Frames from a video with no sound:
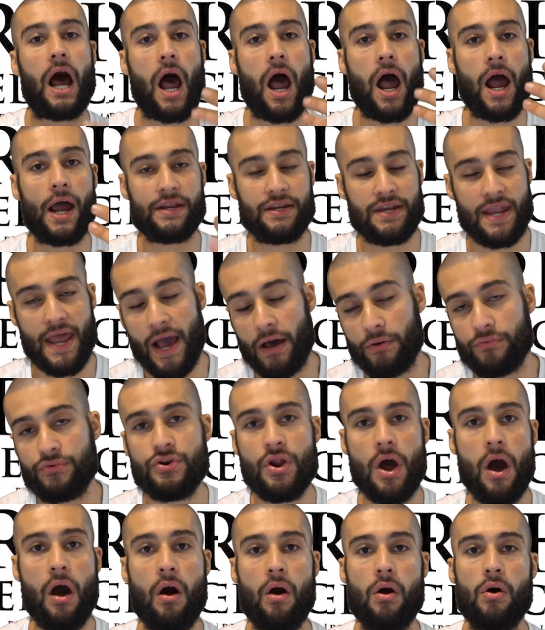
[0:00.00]
I now
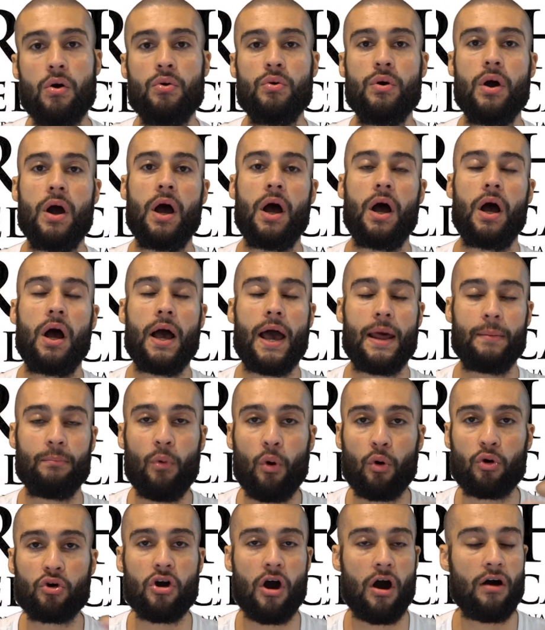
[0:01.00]
know and
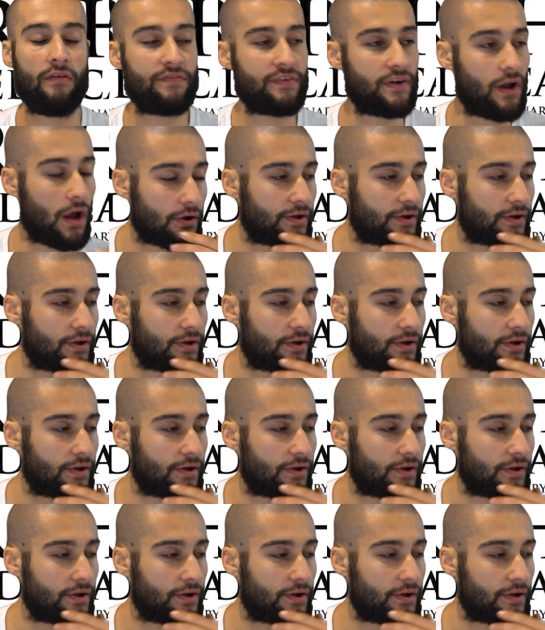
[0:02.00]
more confident,